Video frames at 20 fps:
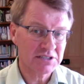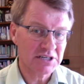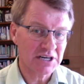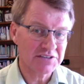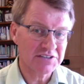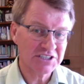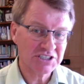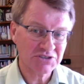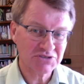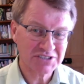And
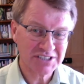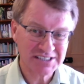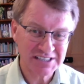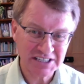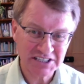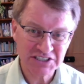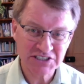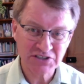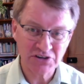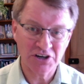this is what's going to
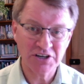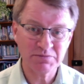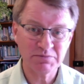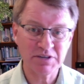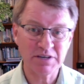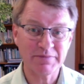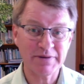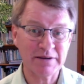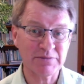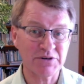excite
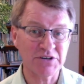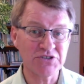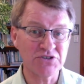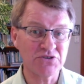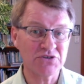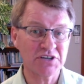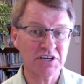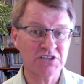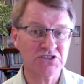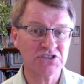me about my new
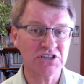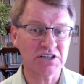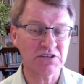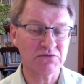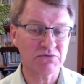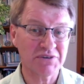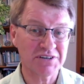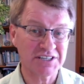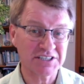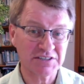kitchen.
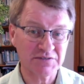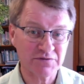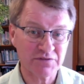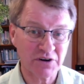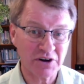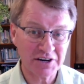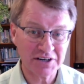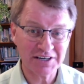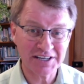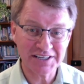When it's
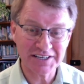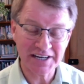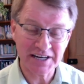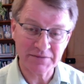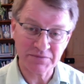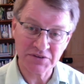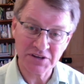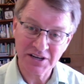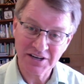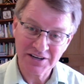finally
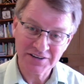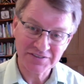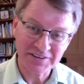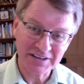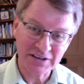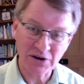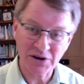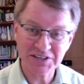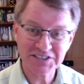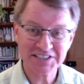done, the
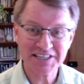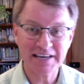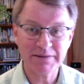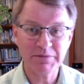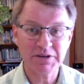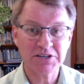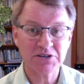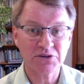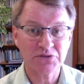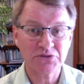guys come
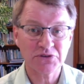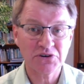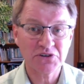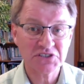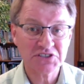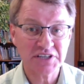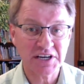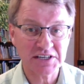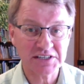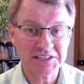in on
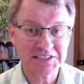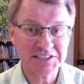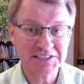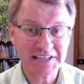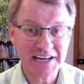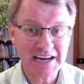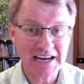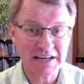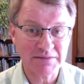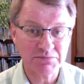Thursday to
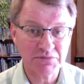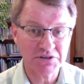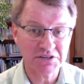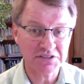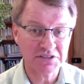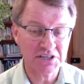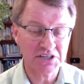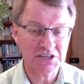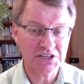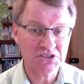start
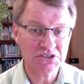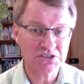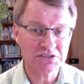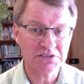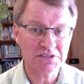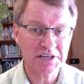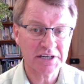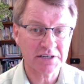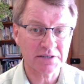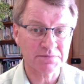putting the kitchen
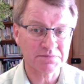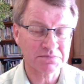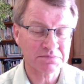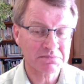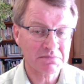down.